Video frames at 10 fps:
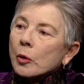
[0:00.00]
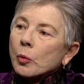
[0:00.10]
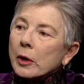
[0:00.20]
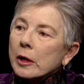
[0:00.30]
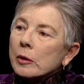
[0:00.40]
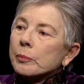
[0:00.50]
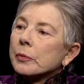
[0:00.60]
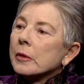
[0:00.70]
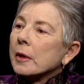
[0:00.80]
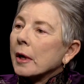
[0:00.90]
Well,
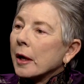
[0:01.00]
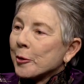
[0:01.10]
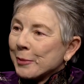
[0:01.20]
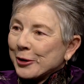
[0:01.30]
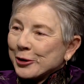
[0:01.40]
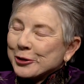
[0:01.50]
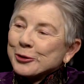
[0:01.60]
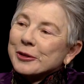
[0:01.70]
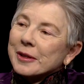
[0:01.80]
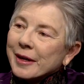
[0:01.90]
I'm married
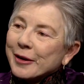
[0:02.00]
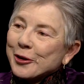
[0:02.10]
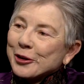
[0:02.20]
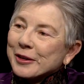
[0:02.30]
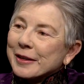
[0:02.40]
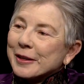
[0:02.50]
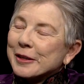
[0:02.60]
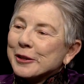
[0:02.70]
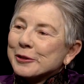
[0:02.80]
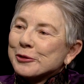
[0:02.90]
to an accountant, and
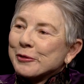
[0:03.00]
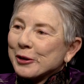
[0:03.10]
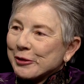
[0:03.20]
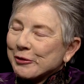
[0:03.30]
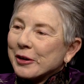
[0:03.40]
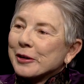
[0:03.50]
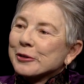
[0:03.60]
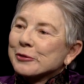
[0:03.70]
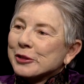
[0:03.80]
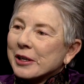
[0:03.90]
he is very fond
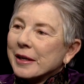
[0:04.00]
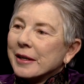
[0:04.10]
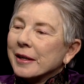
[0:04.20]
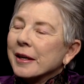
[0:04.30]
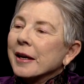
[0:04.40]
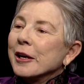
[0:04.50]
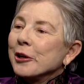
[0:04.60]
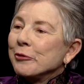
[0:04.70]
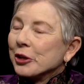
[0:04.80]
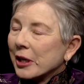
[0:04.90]
of saying,
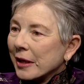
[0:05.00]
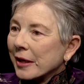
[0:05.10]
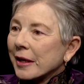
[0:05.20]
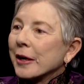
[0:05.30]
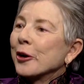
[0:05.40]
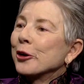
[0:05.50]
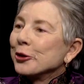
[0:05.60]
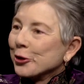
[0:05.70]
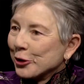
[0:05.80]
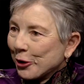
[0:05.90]
if you can't count
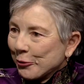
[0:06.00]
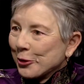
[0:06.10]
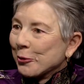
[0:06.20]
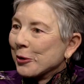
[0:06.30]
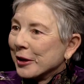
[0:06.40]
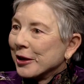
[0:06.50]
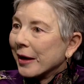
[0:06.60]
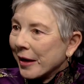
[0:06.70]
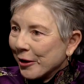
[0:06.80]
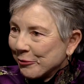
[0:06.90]
it, you don't know what you
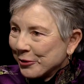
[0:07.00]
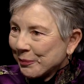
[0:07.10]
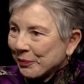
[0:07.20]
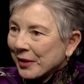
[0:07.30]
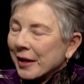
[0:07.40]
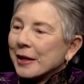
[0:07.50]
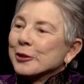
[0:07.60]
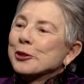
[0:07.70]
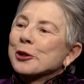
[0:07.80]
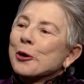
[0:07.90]
have.
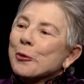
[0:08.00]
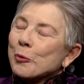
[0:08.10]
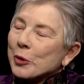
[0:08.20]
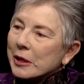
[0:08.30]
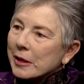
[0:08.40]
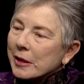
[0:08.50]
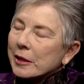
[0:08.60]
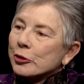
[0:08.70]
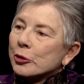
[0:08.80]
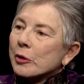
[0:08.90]
So we
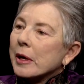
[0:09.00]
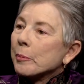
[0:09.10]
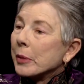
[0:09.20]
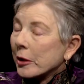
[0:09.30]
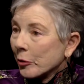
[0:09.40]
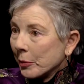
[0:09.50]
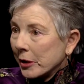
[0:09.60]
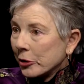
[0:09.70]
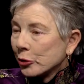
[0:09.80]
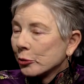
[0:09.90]
need to have better
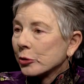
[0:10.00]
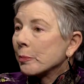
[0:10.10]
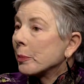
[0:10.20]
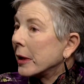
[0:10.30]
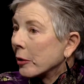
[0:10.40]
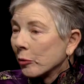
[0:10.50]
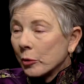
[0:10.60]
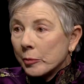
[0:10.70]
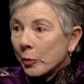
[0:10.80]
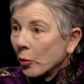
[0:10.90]
measures, better
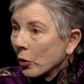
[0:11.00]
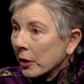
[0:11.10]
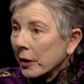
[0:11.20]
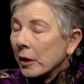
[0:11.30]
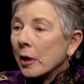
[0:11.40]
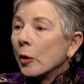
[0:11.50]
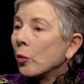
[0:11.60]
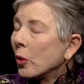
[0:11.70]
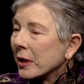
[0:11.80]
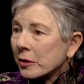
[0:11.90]
reporting.
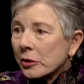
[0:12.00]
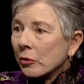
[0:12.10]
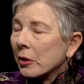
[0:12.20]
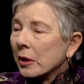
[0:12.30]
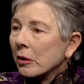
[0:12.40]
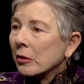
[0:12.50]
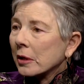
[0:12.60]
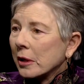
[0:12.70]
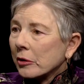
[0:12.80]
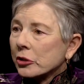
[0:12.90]
What is going on
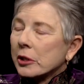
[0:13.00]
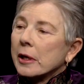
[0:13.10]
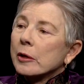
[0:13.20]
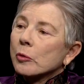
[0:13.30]
in our state?